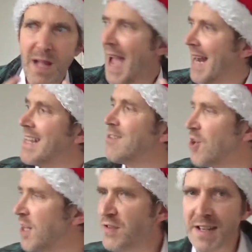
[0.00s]
And it's
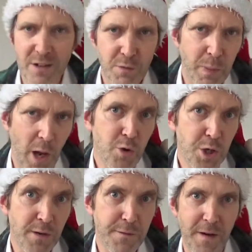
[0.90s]
just an
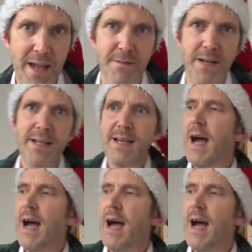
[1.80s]
explosion of flavour.